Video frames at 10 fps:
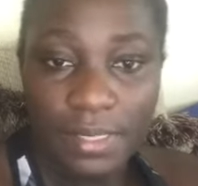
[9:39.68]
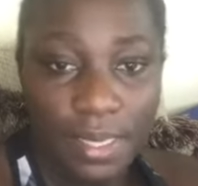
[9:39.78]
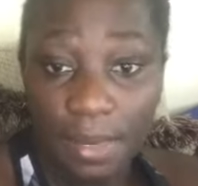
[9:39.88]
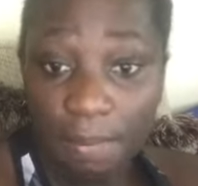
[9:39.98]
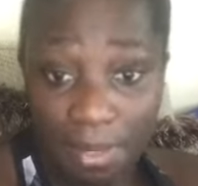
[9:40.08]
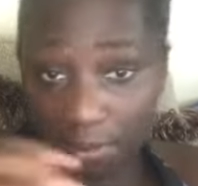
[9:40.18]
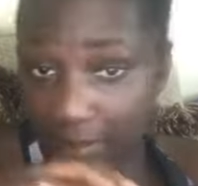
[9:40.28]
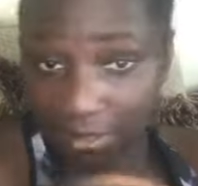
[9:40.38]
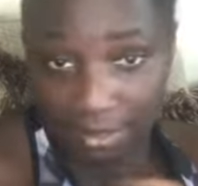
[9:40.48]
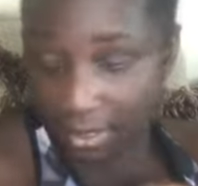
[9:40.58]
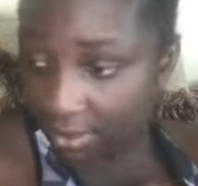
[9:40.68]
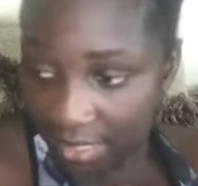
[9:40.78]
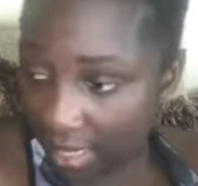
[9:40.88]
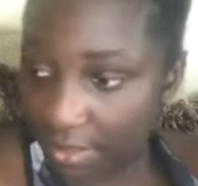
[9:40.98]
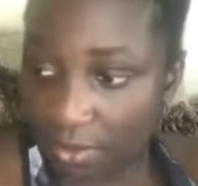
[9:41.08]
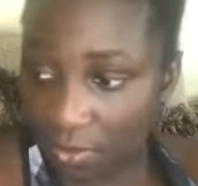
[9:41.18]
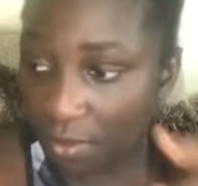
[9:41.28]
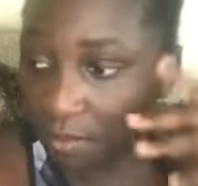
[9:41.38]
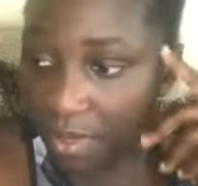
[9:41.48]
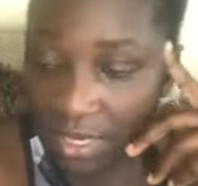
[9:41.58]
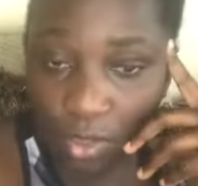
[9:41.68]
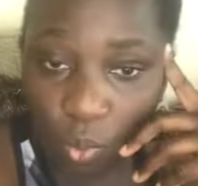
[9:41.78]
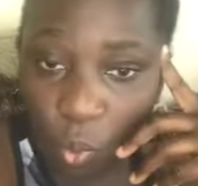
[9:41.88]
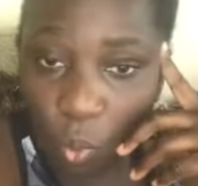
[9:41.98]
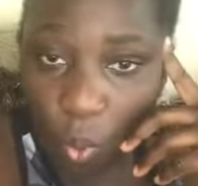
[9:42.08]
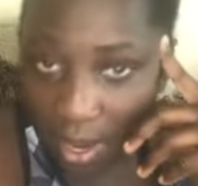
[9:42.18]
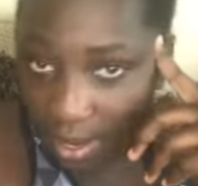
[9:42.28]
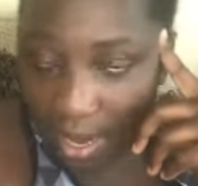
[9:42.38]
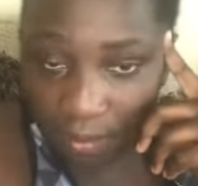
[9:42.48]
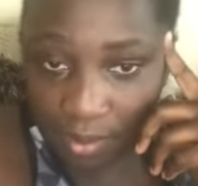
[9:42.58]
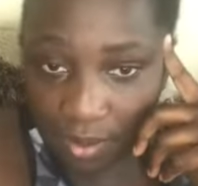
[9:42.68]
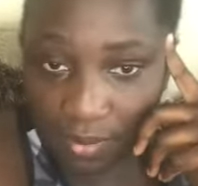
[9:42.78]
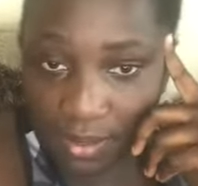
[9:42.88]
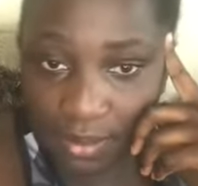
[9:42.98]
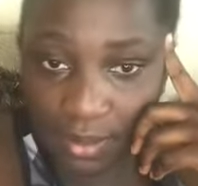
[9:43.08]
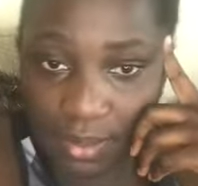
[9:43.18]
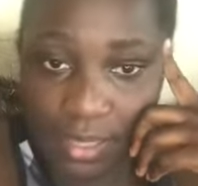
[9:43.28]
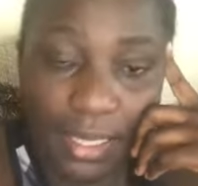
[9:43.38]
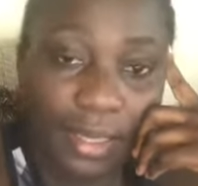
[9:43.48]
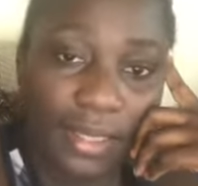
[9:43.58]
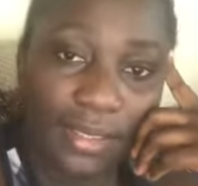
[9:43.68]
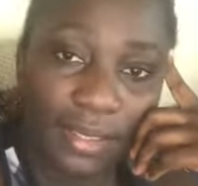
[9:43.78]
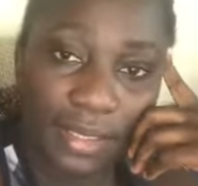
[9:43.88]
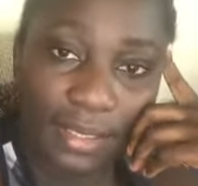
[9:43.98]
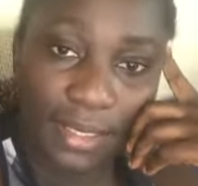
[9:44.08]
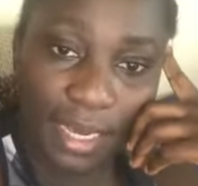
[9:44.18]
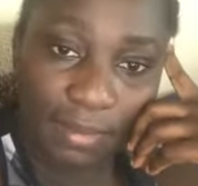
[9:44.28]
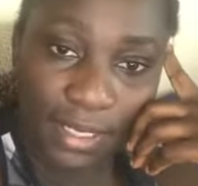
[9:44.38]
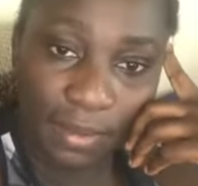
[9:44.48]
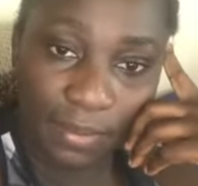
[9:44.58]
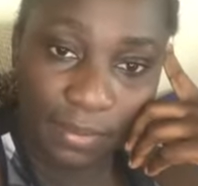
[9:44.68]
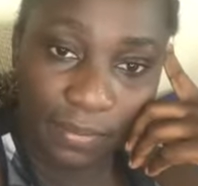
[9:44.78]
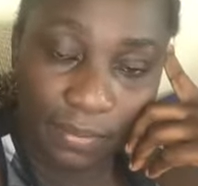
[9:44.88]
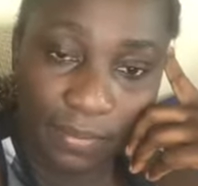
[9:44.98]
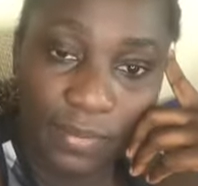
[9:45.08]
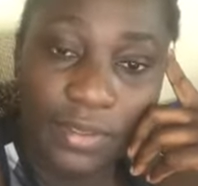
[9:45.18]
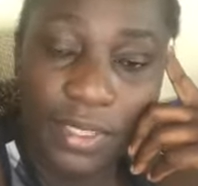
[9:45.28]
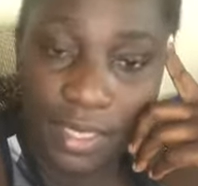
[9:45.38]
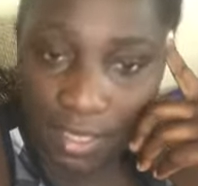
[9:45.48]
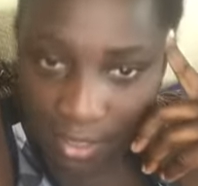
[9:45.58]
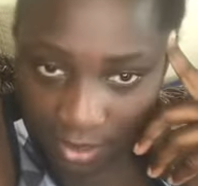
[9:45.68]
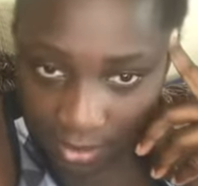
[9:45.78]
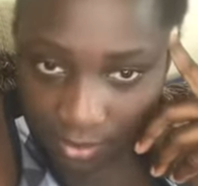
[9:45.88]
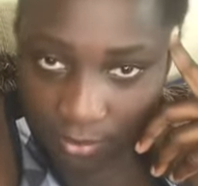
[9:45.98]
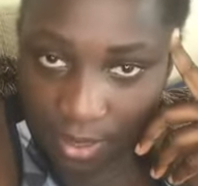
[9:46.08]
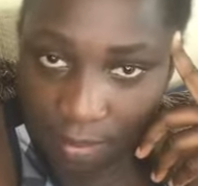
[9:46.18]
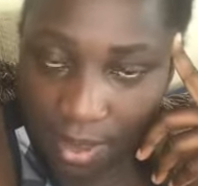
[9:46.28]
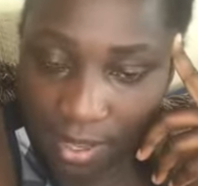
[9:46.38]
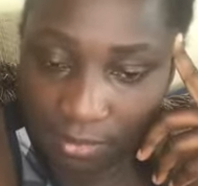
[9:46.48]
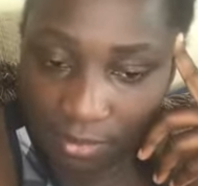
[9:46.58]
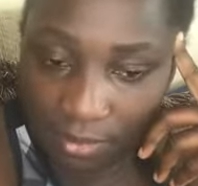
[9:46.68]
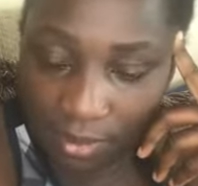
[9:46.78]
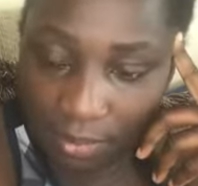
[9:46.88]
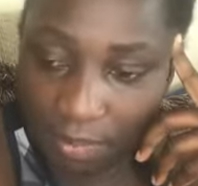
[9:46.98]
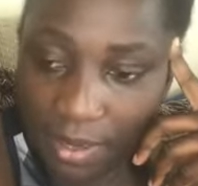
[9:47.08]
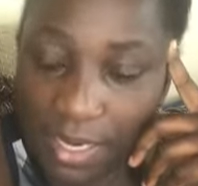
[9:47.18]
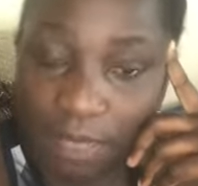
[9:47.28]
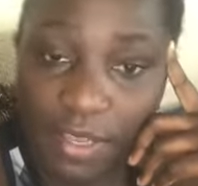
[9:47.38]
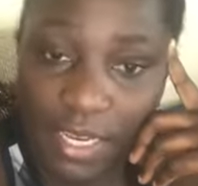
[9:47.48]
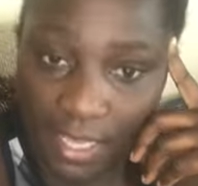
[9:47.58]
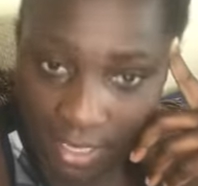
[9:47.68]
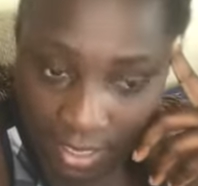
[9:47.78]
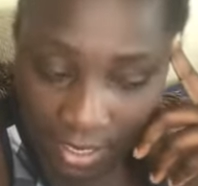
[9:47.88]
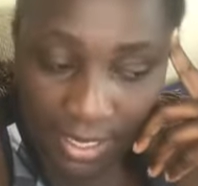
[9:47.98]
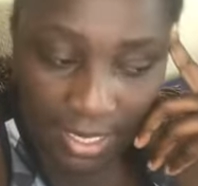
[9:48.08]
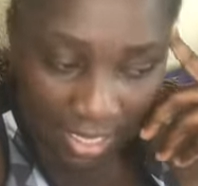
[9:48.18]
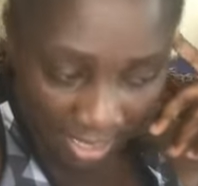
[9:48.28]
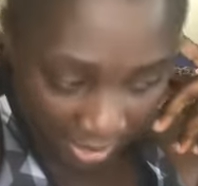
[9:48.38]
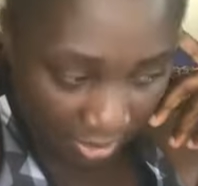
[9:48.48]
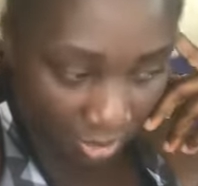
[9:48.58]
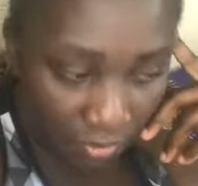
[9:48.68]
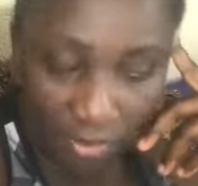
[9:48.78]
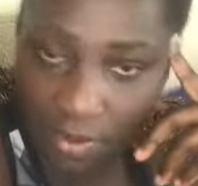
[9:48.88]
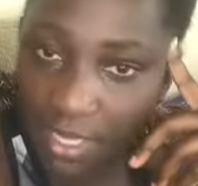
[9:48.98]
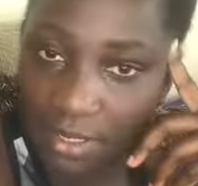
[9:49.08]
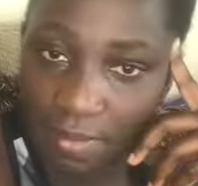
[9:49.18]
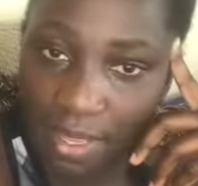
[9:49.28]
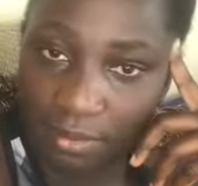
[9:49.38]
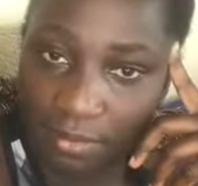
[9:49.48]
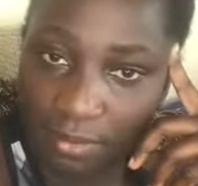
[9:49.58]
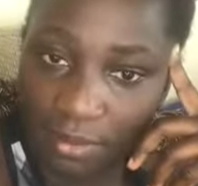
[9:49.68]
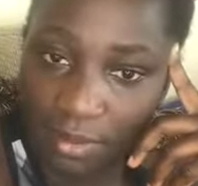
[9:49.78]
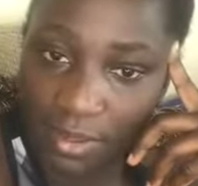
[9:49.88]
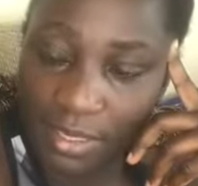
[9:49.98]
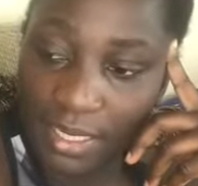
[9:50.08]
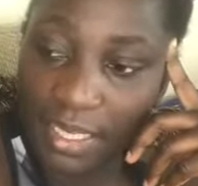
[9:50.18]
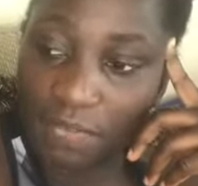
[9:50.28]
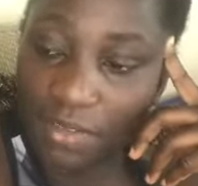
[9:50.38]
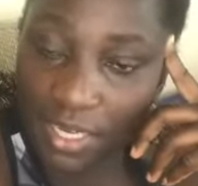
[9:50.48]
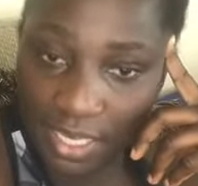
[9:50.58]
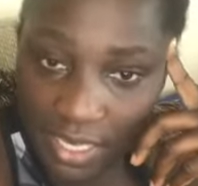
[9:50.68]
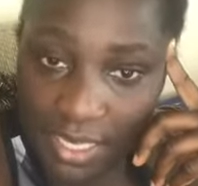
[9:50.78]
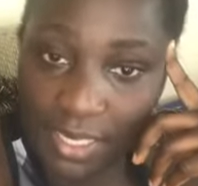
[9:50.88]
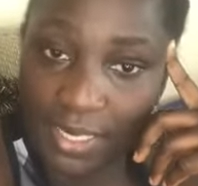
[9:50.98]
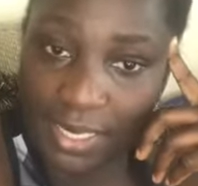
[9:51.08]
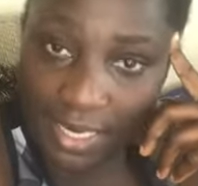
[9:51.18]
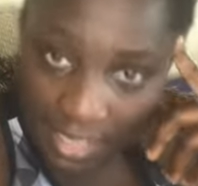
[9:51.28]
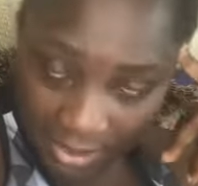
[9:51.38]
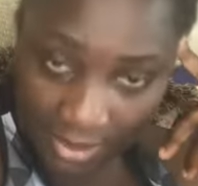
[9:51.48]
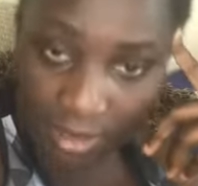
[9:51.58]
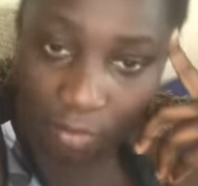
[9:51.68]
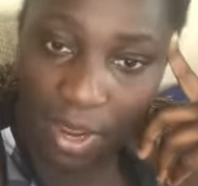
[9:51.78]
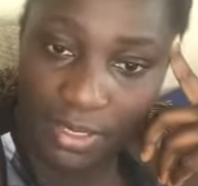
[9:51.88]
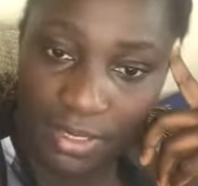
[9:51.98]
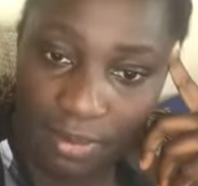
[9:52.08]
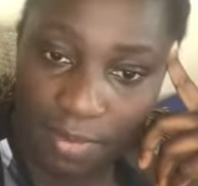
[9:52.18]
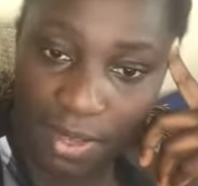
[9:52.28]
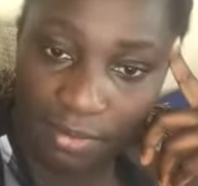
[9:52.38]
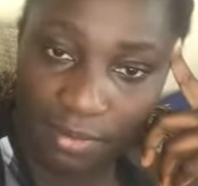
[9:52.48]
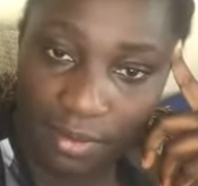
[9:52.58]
Mathematics has not made one appearance in this study timetable. He is good at math, but even he needs to revise math. Even he needs to practice math.